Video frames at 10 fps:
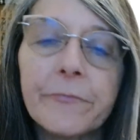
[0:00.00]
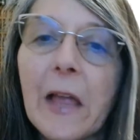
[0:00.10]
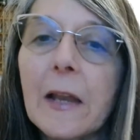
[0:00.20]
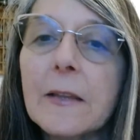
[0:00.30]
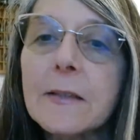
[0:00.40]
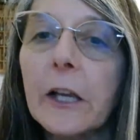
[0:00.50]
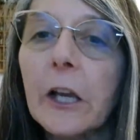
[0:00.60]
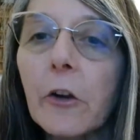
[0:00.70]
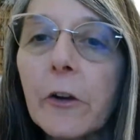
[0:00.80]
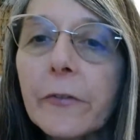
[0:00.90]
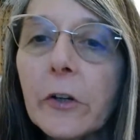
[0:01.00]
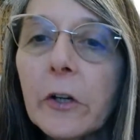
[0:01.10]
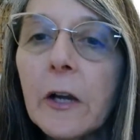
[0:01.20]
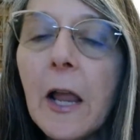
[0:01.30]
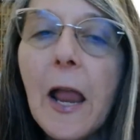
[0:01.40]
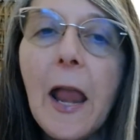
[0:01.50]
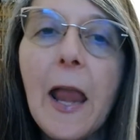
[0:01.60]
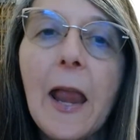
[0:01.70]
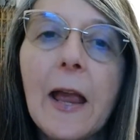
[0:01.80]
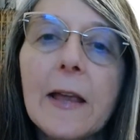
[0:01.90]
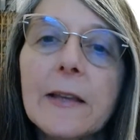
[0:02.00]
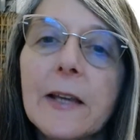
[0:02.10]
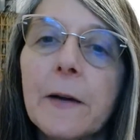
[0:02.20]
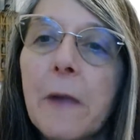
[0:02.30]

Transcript: that is a caregiver, and